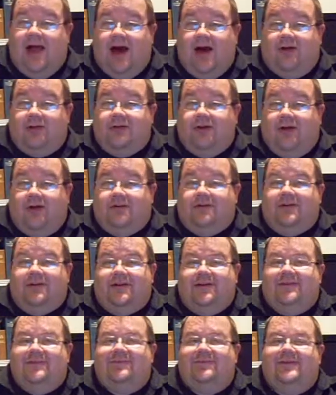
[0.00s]
outlaw
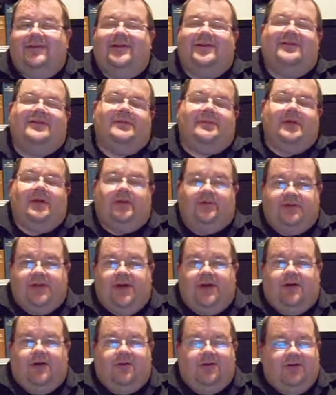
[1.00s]
reading, except they don't
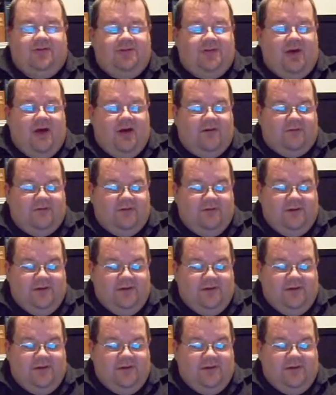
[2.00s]
take all your stuff.